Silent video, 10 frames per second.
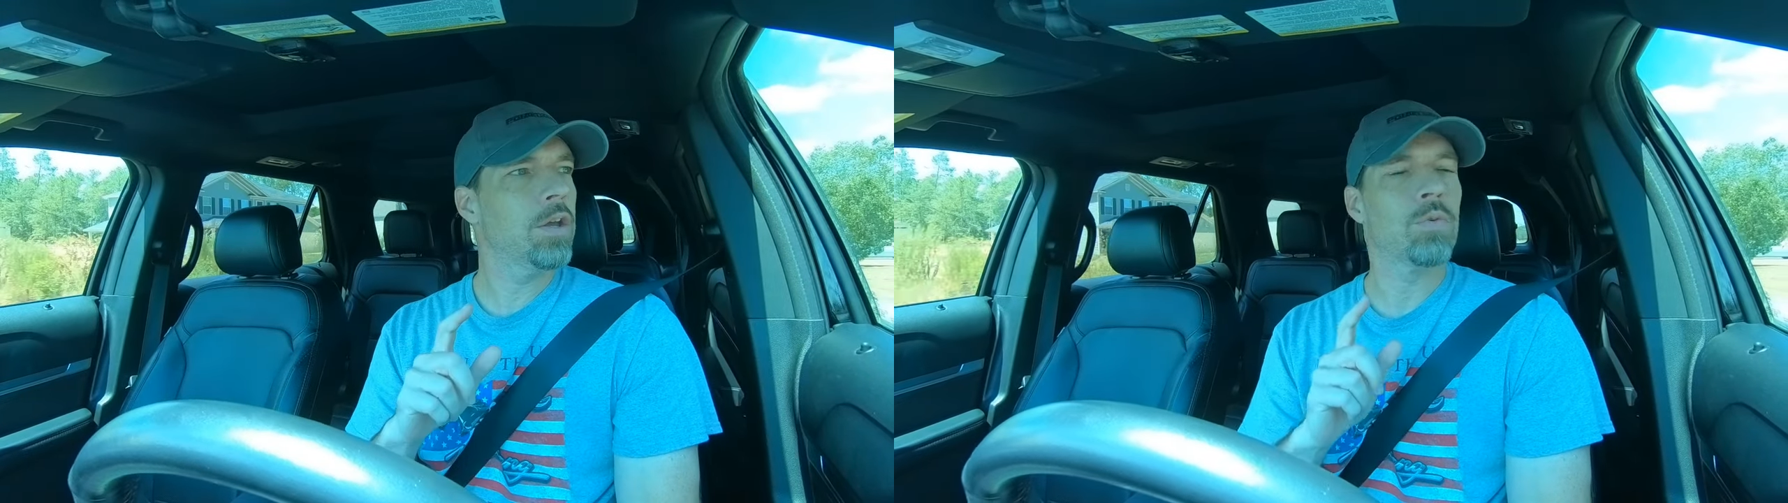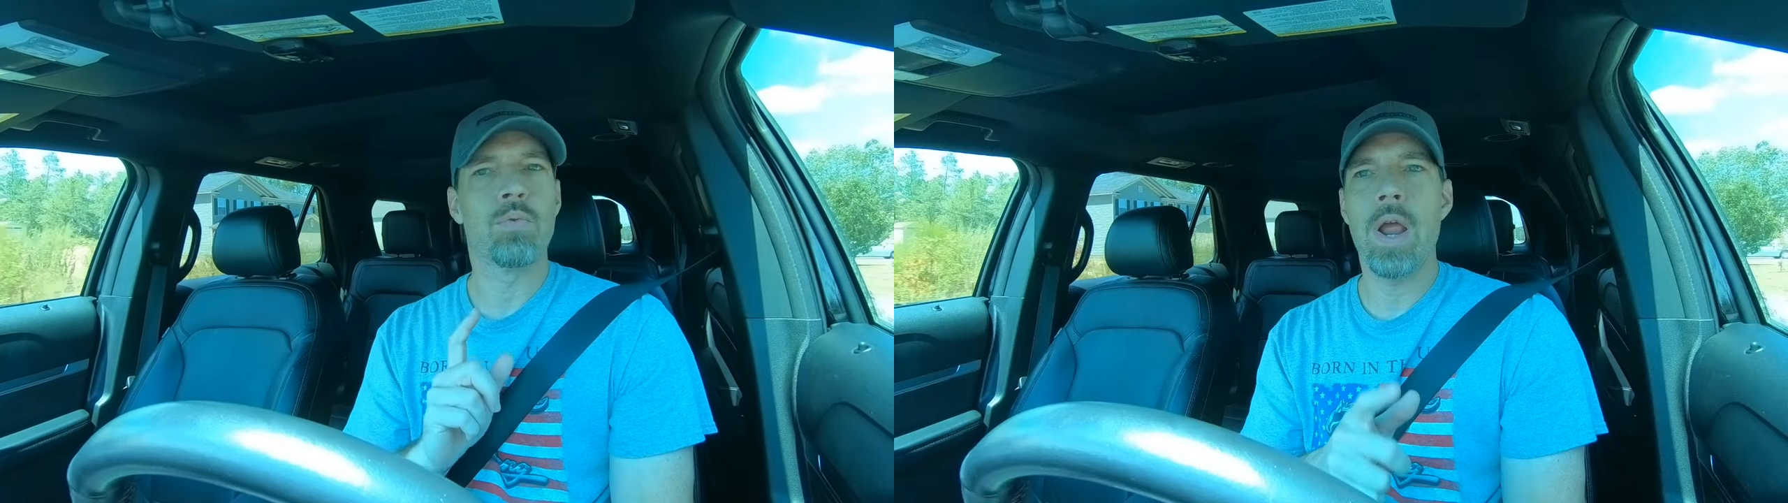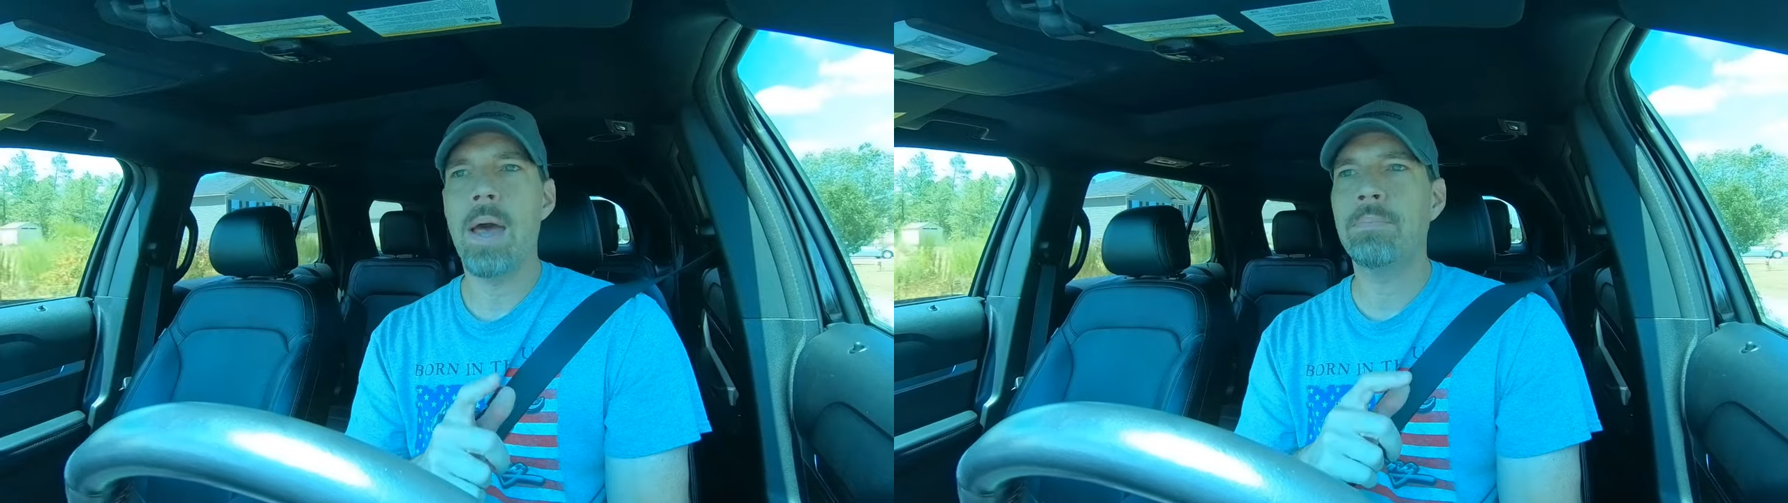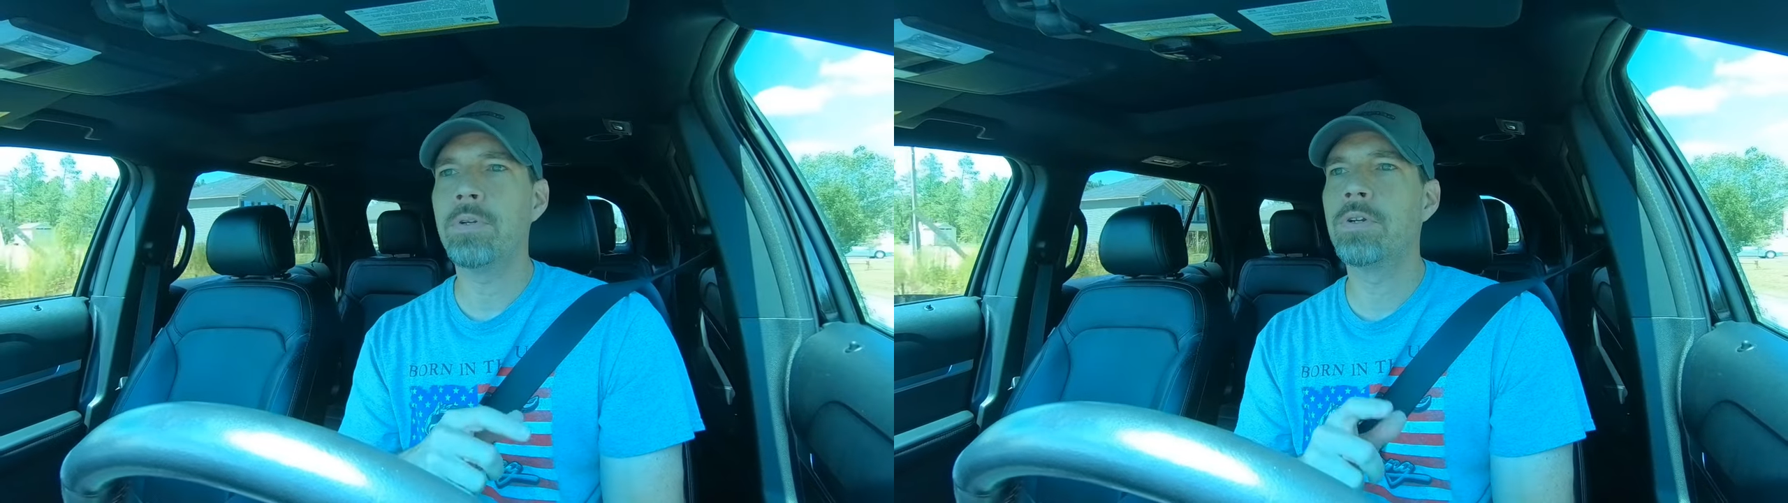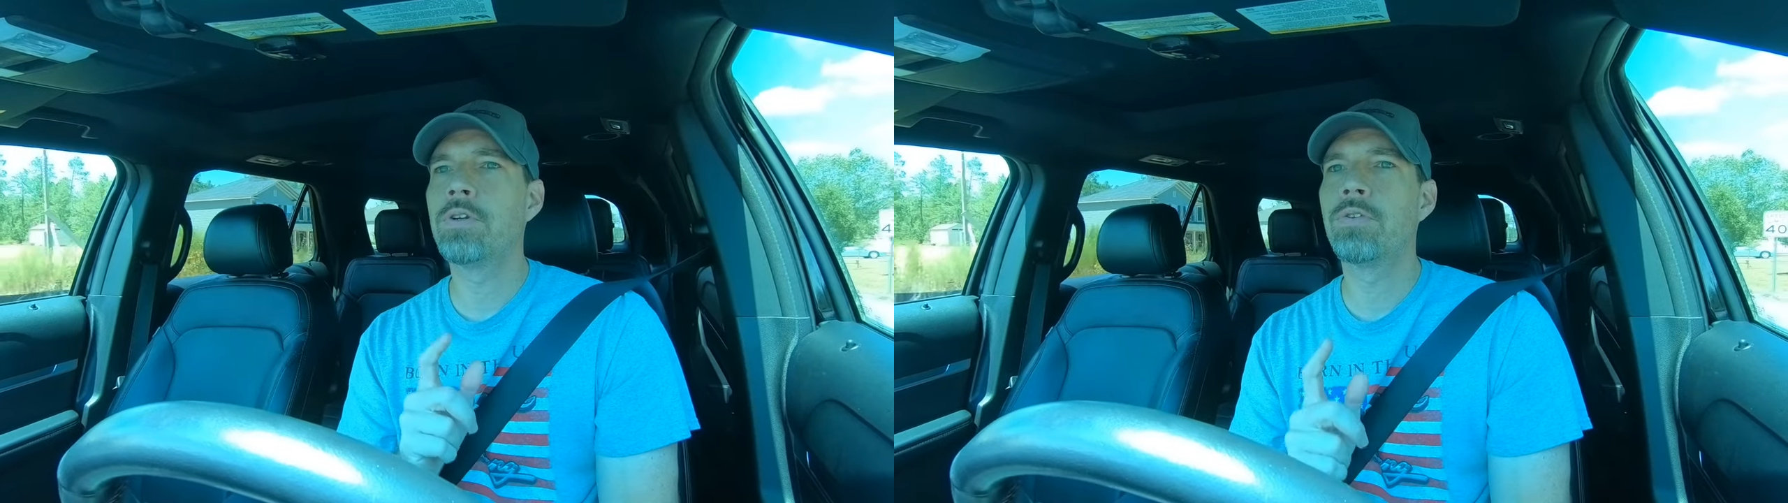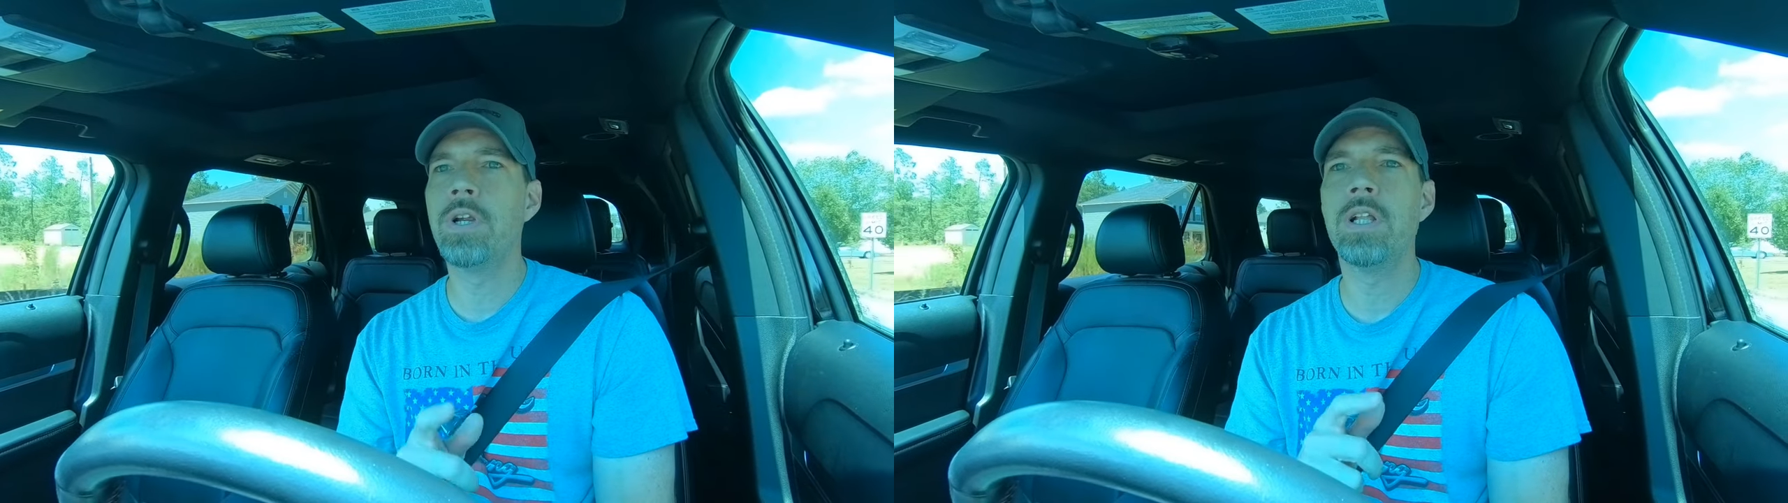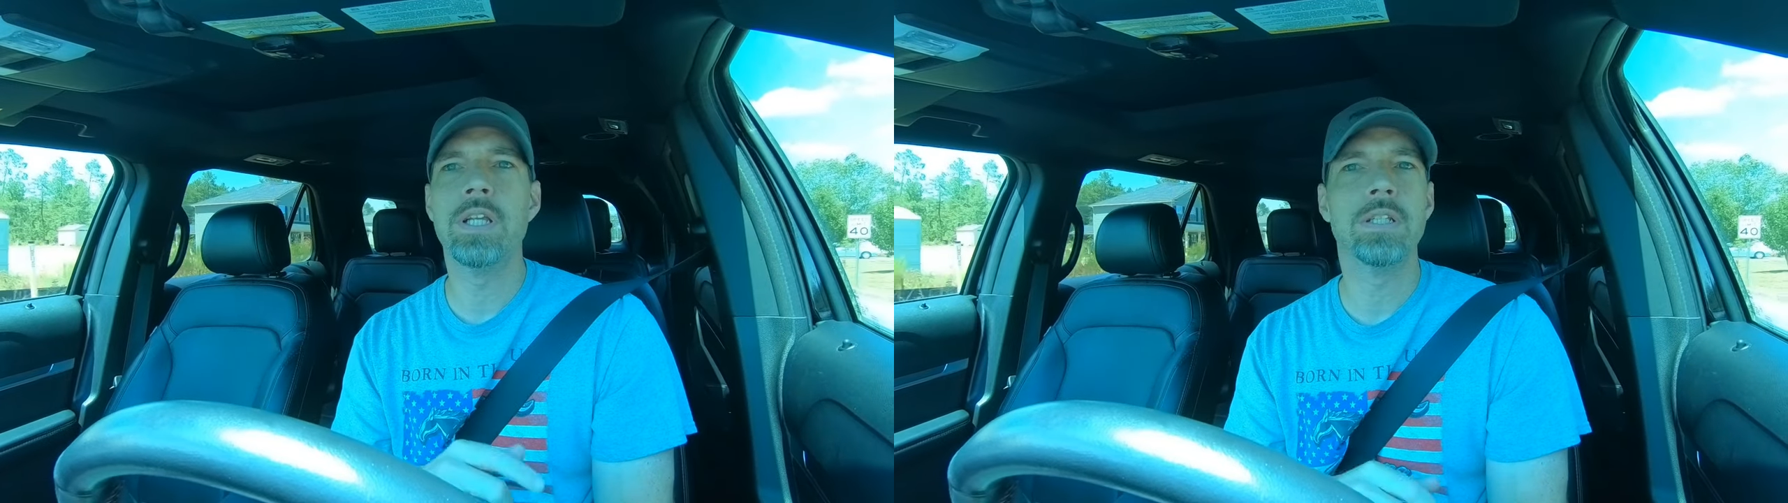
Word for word: Raptor grill